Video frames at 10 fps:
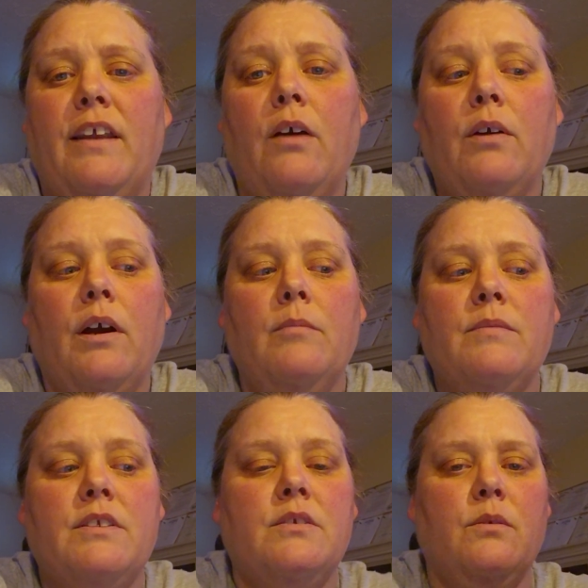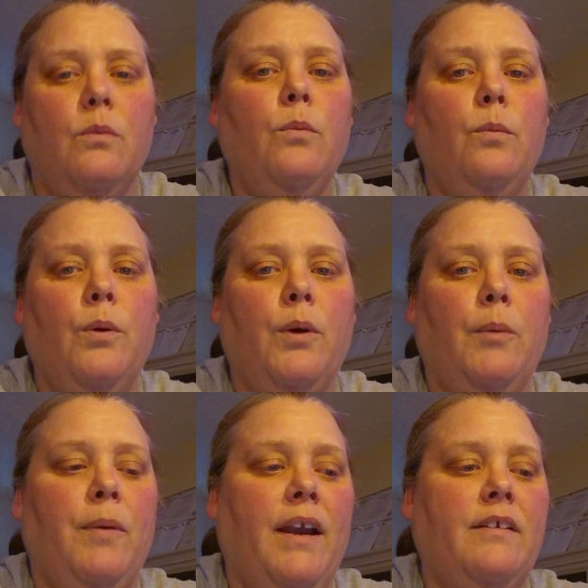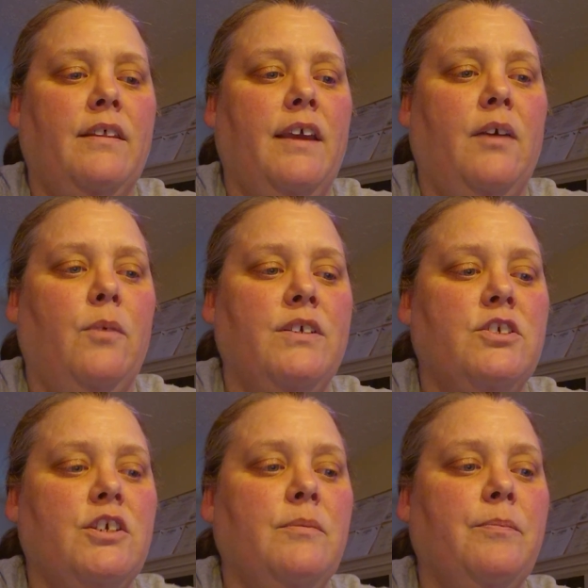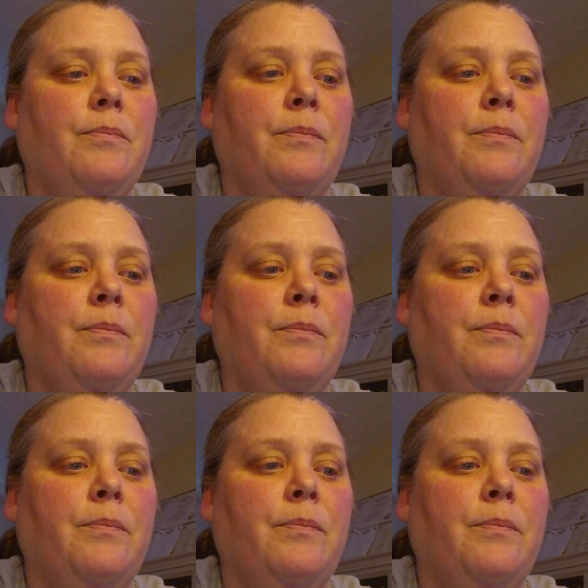outcomes? We'll come back to that question.